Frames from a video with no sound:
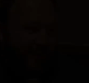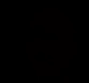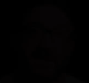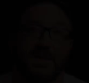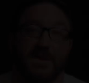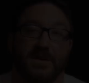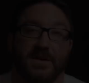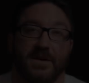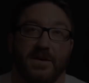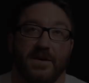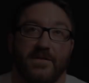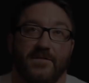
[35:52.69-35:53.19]

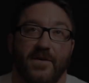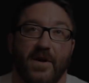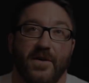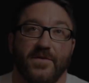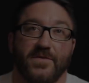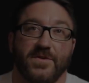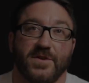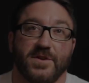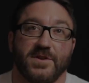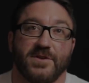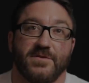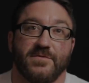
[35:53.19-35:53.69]
If I was
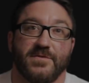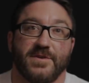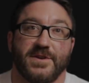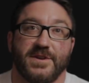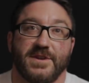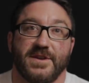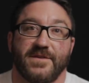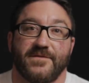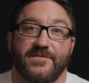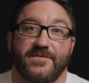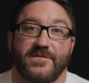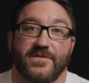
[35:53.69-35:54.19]
going to do a
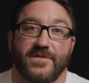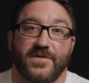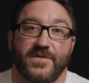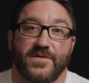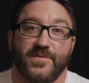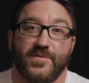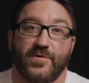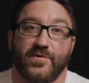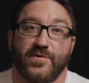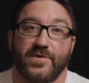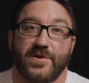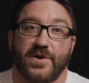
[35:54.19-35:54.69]
different
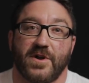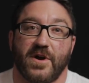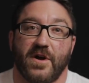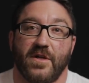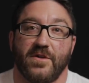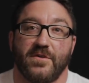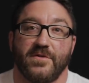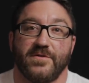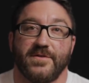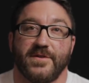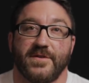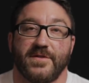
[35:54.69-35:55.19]
sport
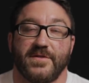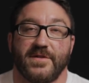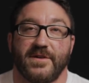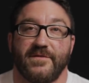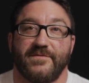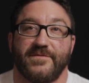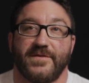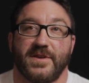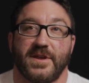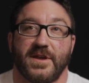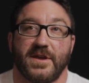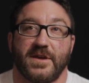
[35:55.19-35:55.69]
other than
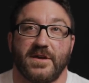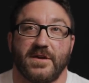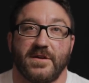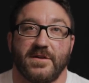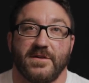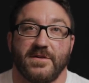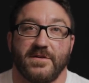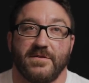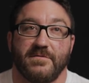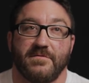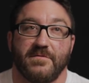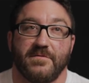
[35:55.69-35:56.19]
lifting,
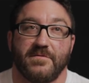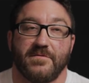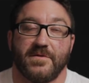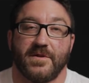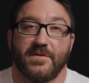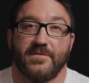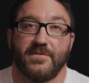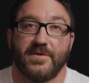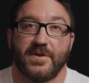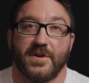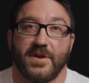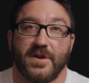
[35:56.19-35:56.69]
what would I
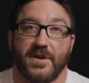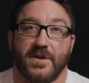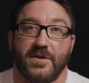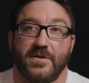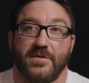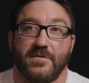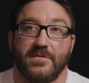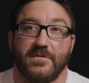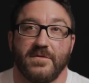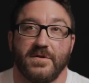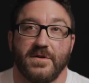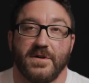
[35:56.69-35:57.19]
want to
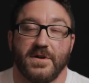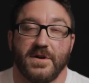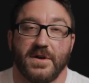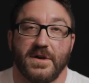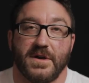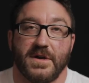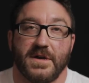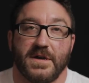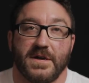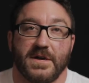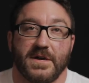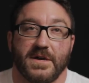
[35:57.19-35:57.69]
do?
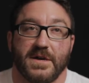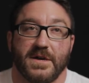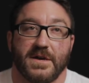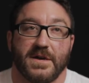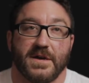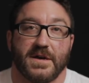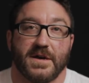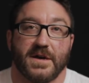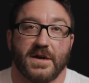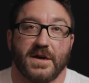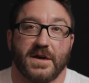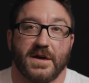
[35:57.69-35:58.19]

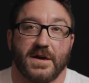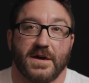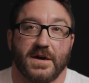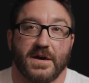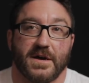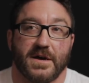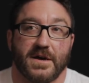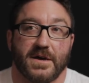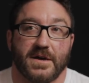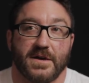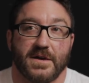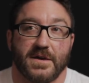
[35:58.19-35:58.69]

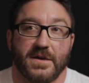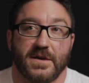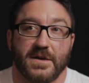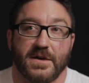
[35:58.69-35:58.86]
That's